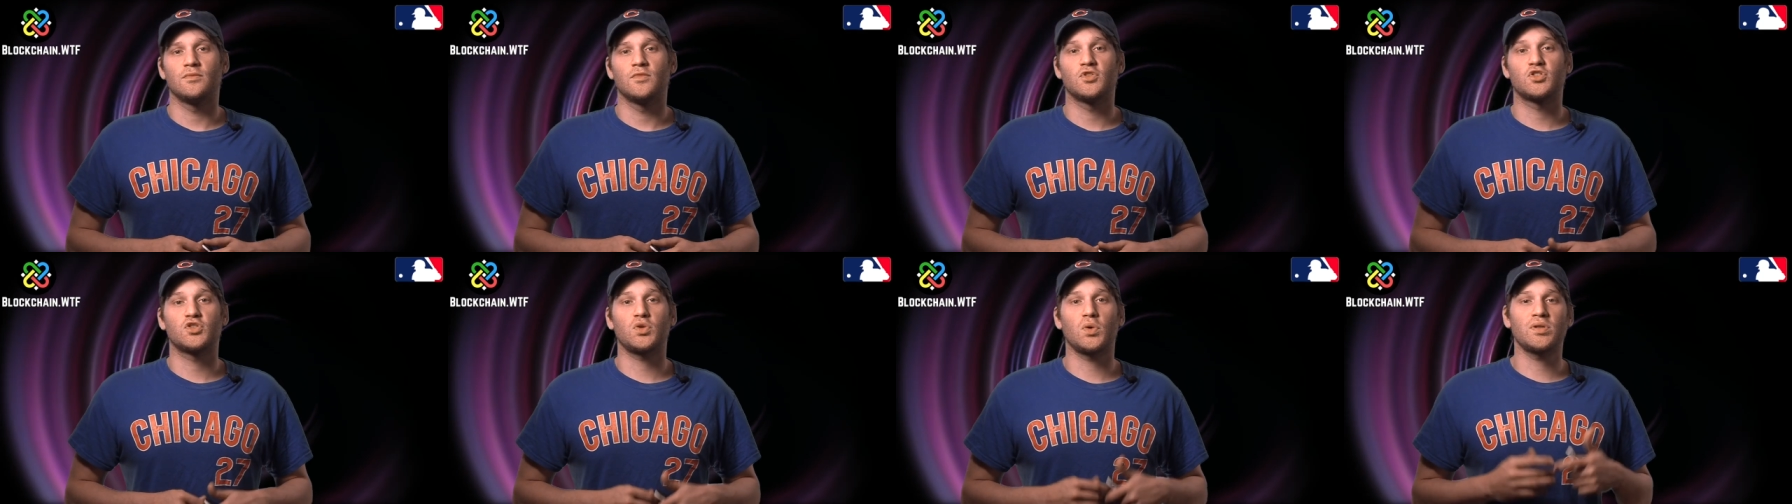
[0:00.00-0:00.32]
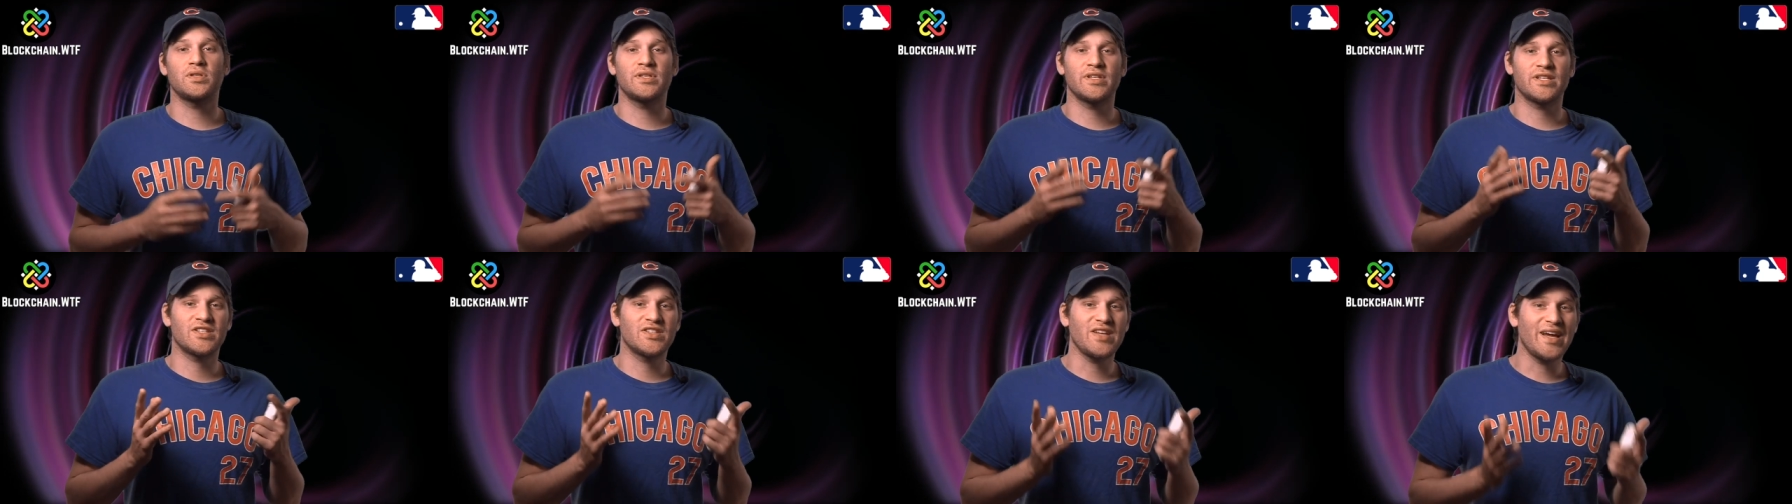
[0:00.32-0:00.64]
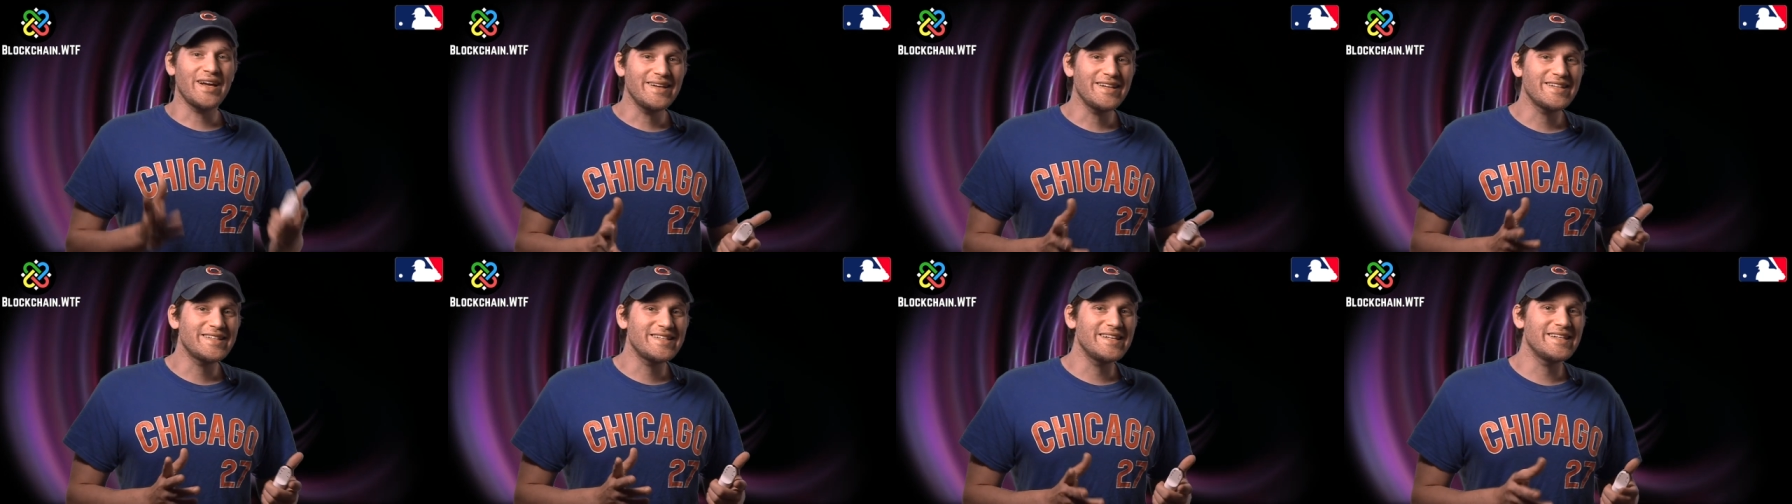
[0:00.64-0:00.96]
So it's
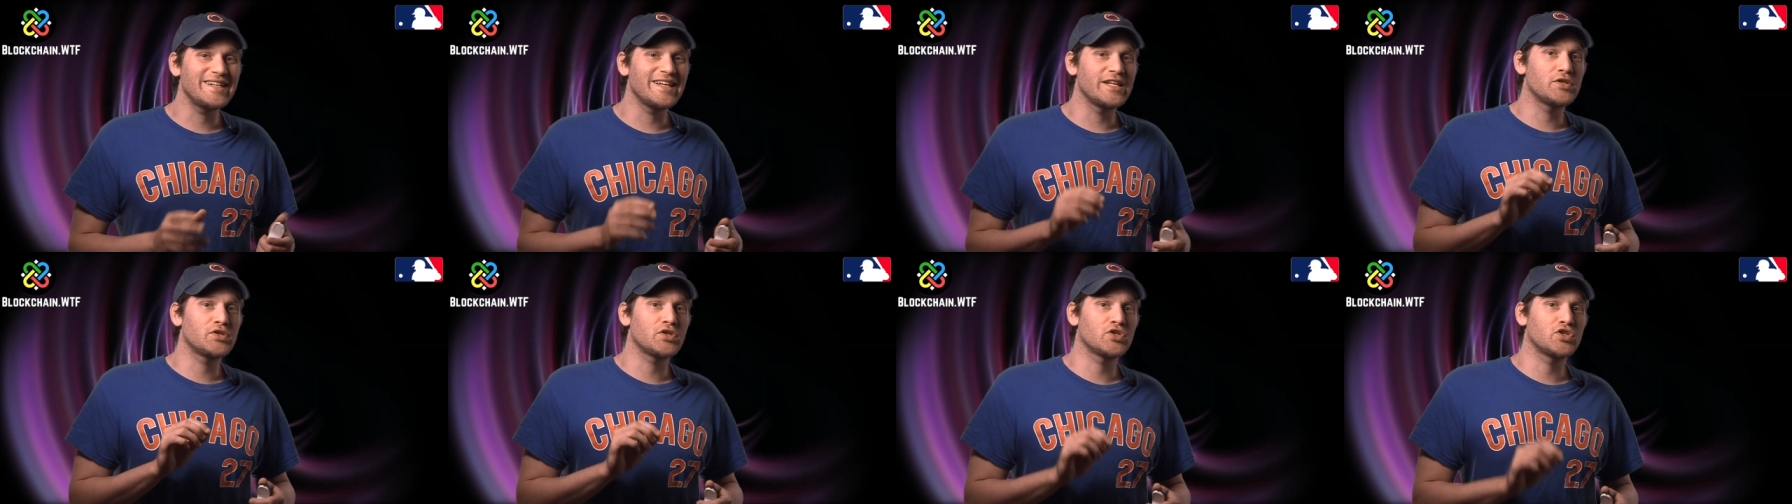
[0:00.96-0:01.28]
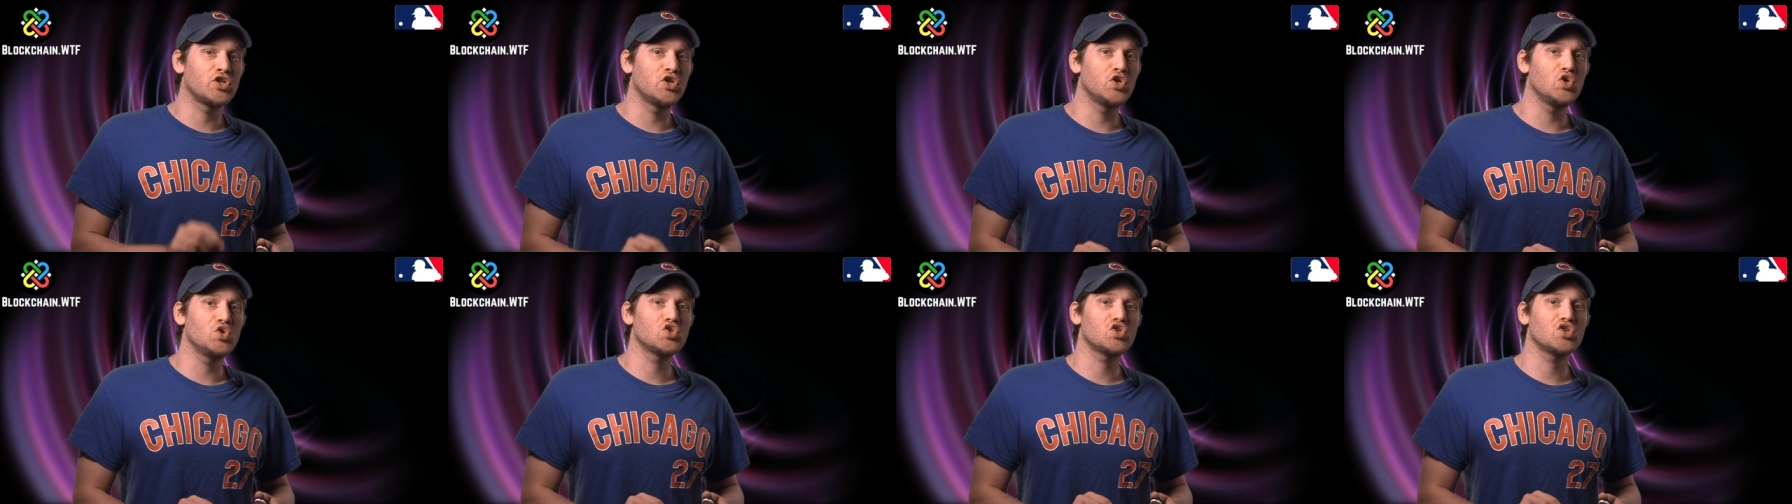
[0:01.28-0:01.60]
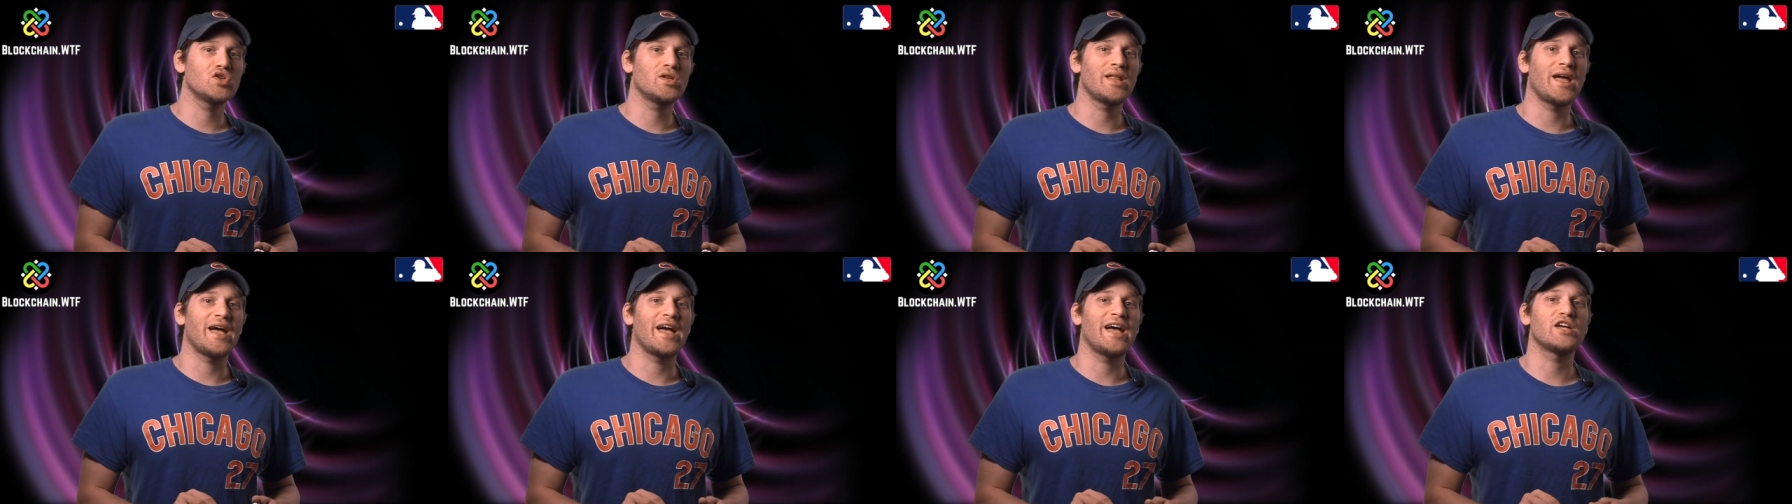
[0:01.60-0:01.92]
exciting to see an
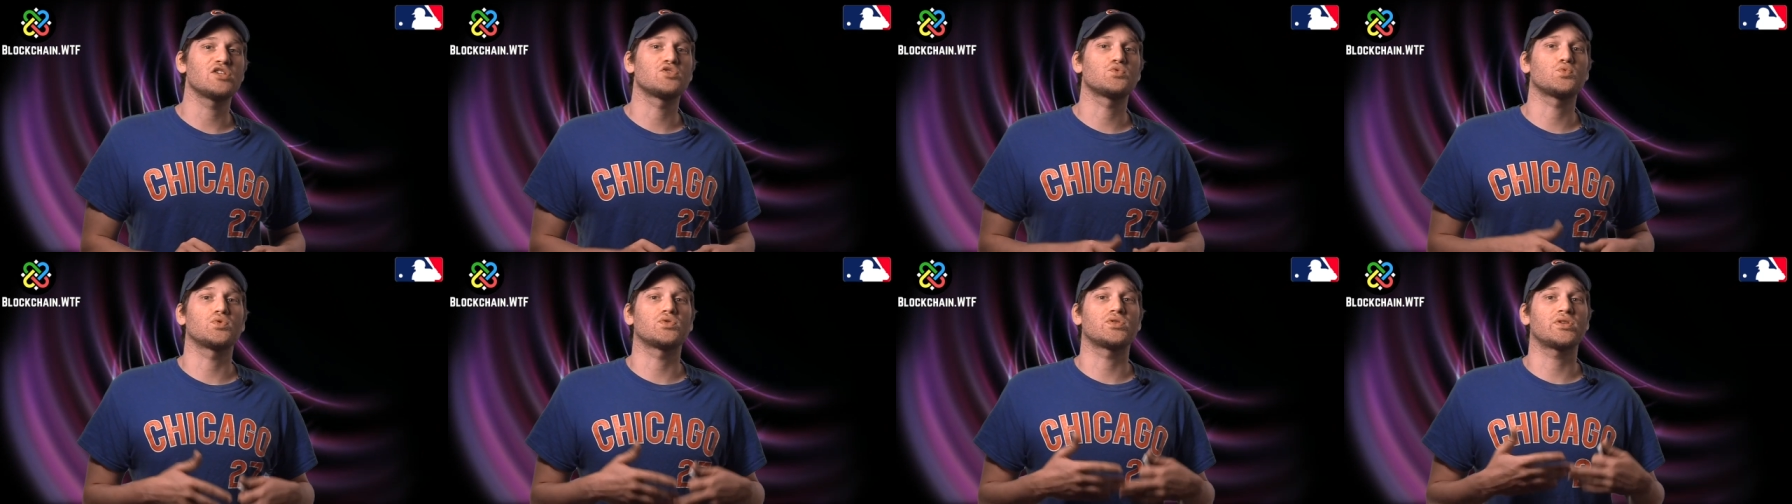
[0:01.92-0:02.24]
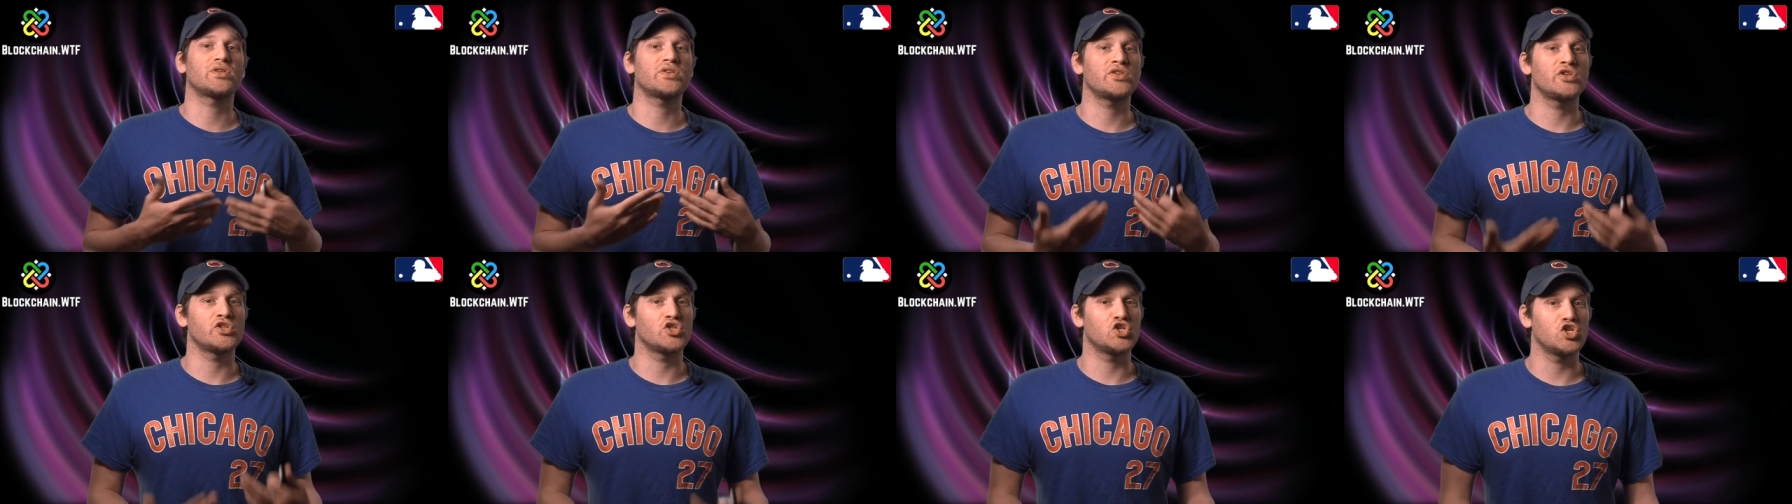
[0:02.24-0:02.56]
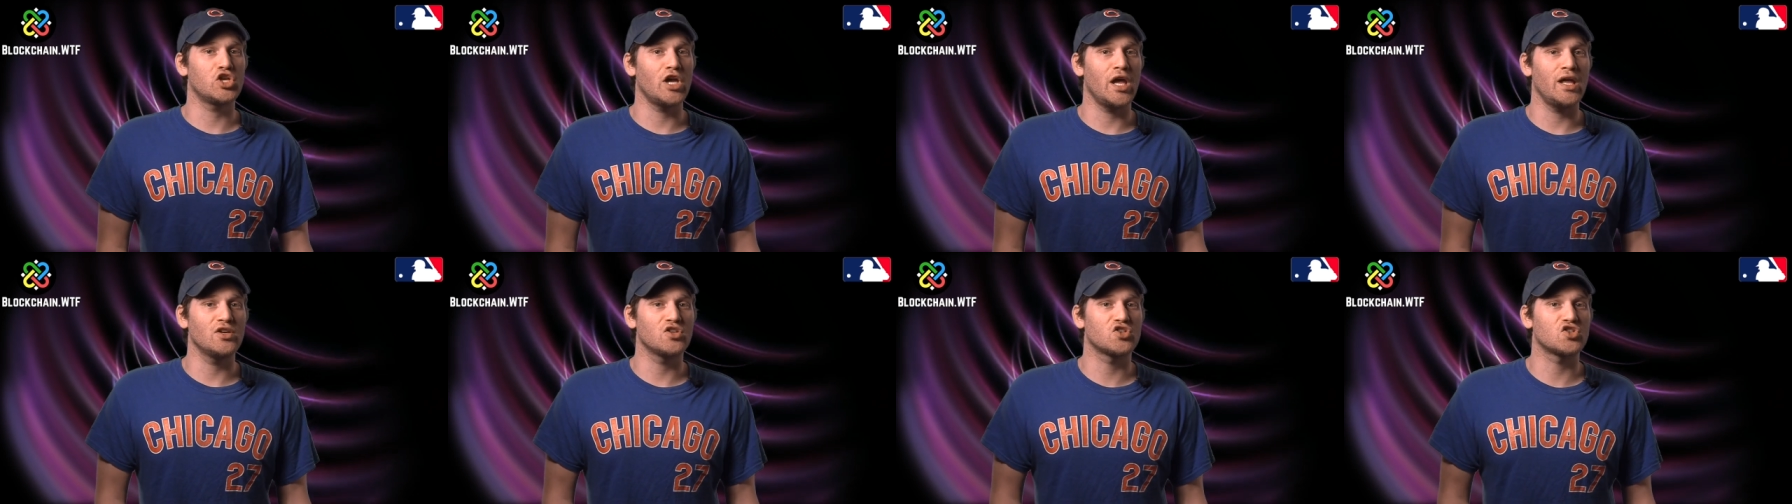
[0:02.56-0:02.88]
institution that has resisted
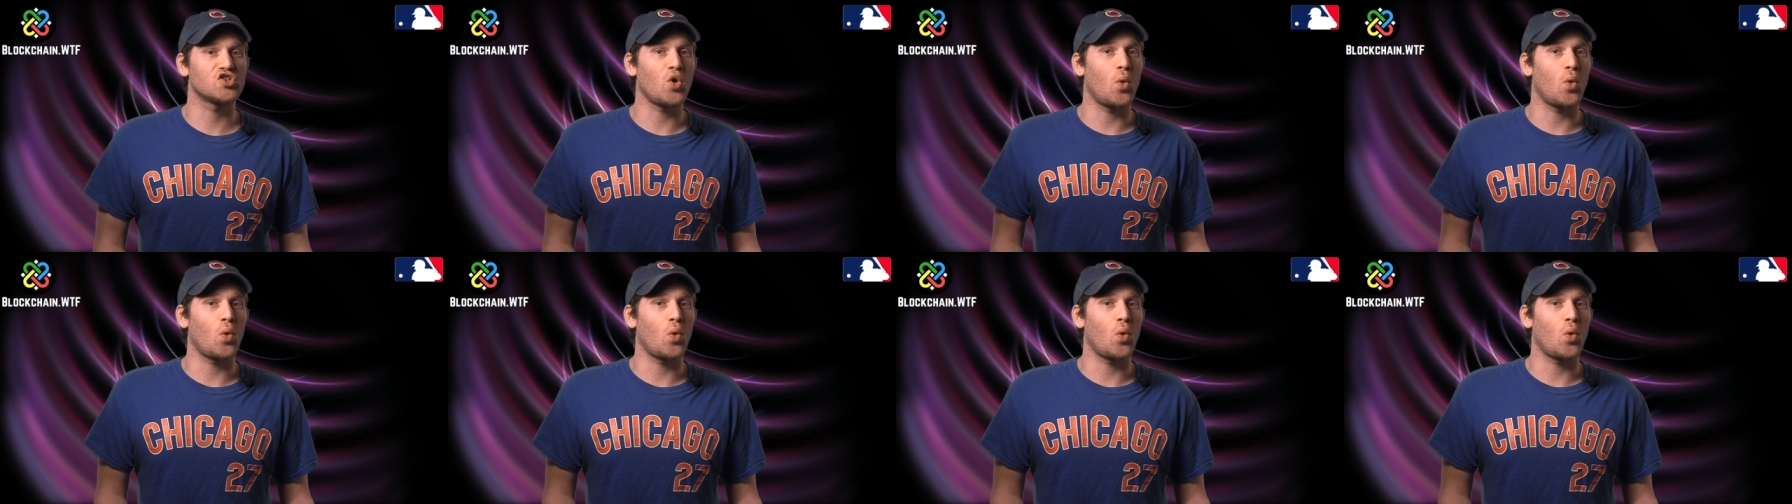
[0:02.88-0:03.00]
change